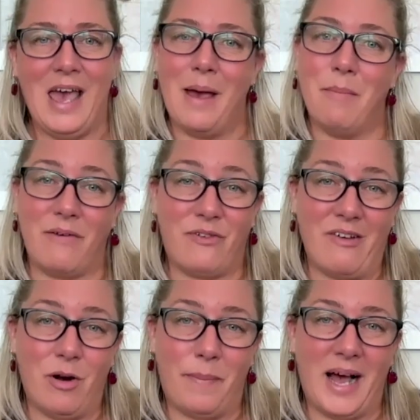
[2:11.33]
And my
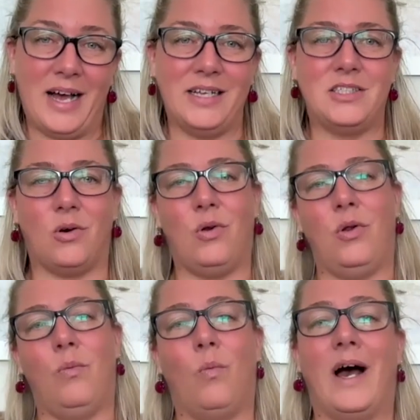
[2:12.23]
favorite part, it's all
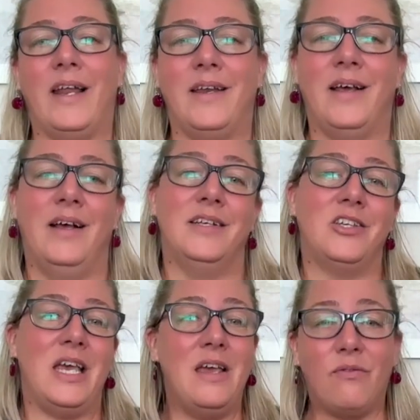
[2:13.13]
in one. So
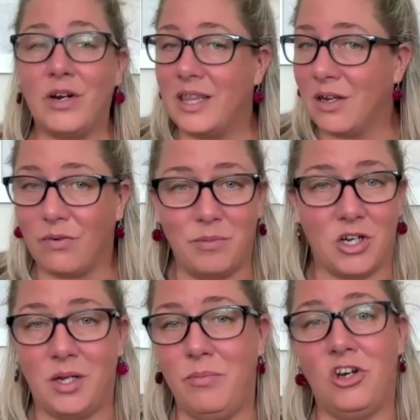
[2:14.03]
everything from your
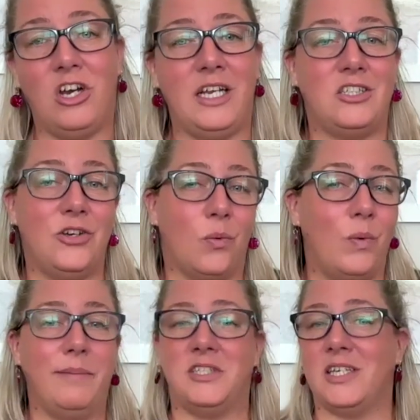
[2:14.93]
community to your
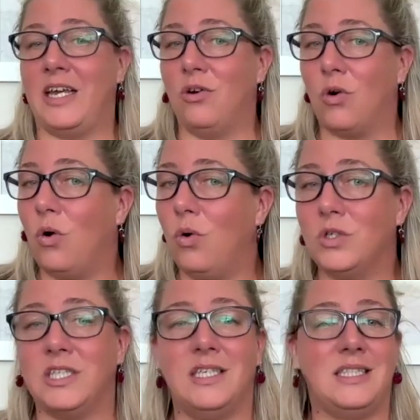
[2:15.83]
website, your
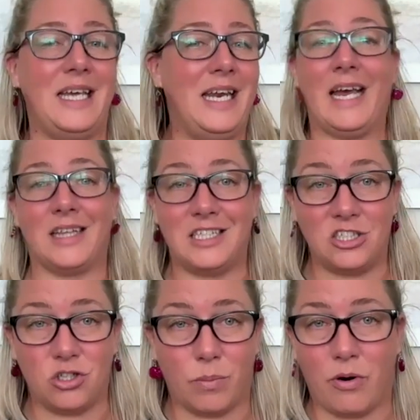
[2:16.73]
courses, any other
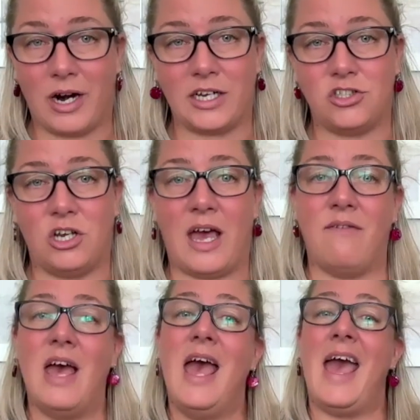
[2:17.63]
digital products you have,
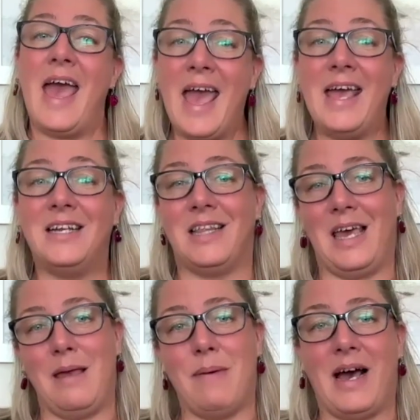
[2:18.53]
and the
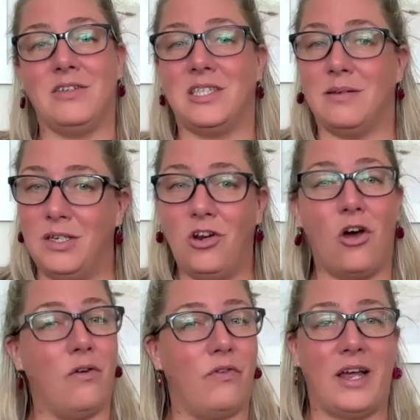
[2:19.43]
emails to
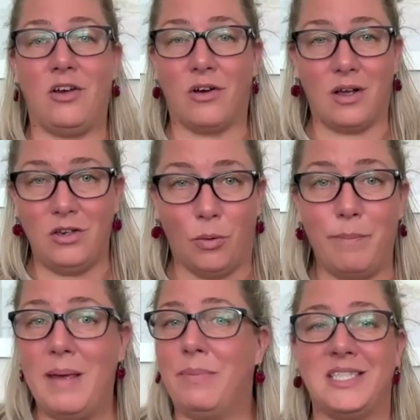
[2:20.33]
notify your
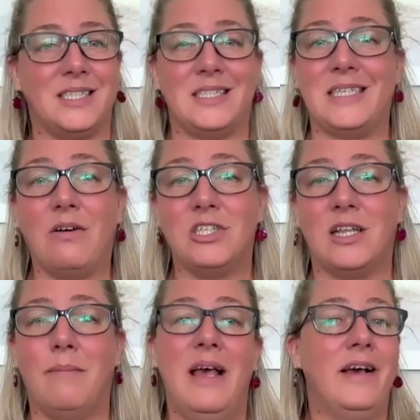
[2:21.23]
members and sell to
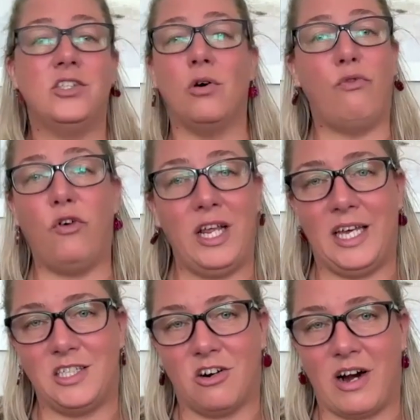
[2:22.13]
them, it's all fully
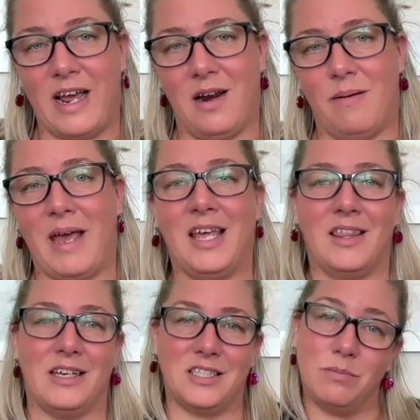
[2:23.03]
integrated, making
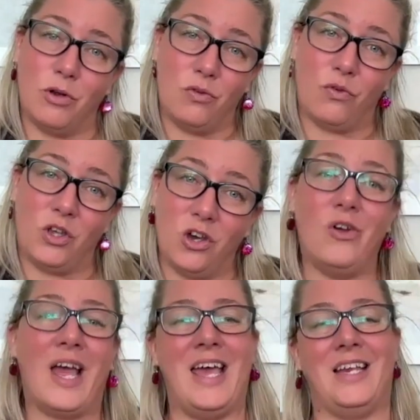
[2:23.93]
things smooth for
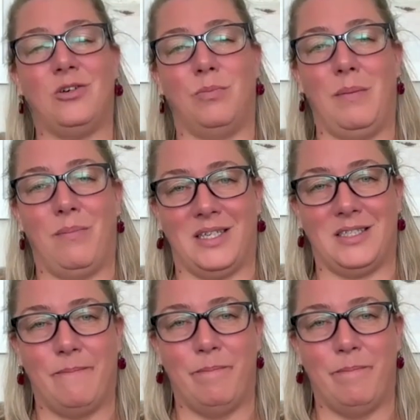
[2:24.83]
you and your members.